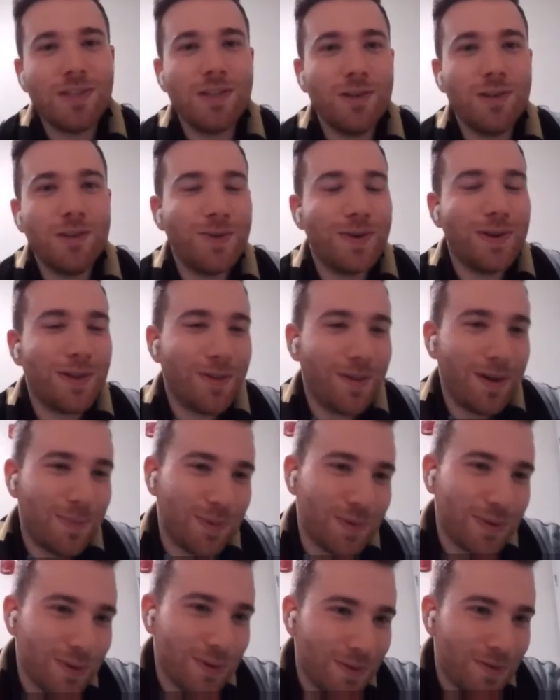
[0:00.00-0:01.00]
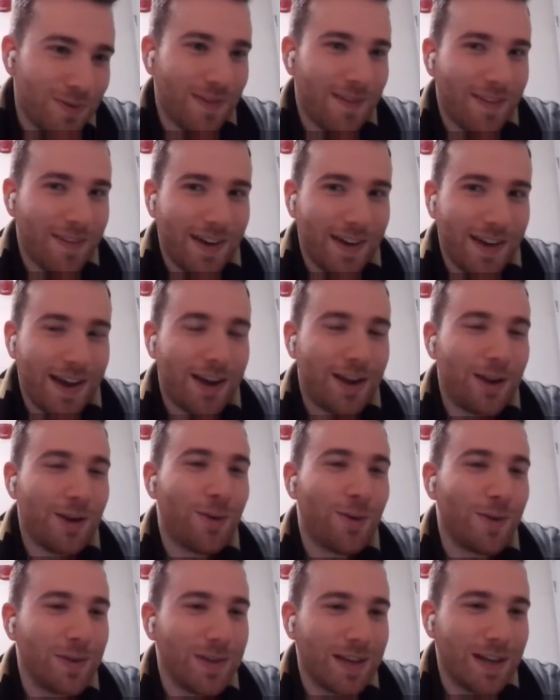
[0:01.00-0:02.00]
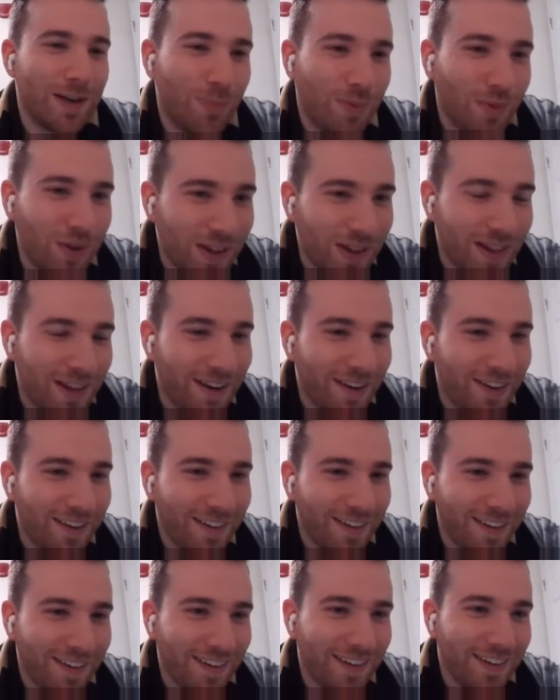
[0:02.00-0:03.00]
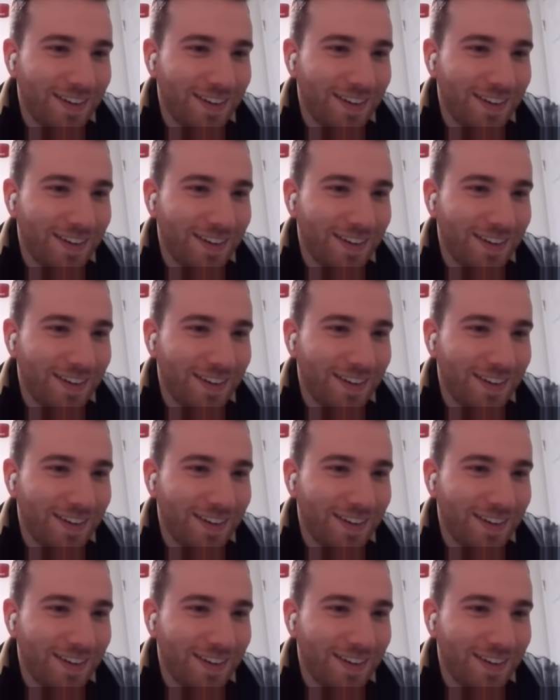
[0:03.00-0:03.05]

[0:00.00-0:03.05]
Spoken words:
need to do another episode of I Didn't Know This Guy Played There.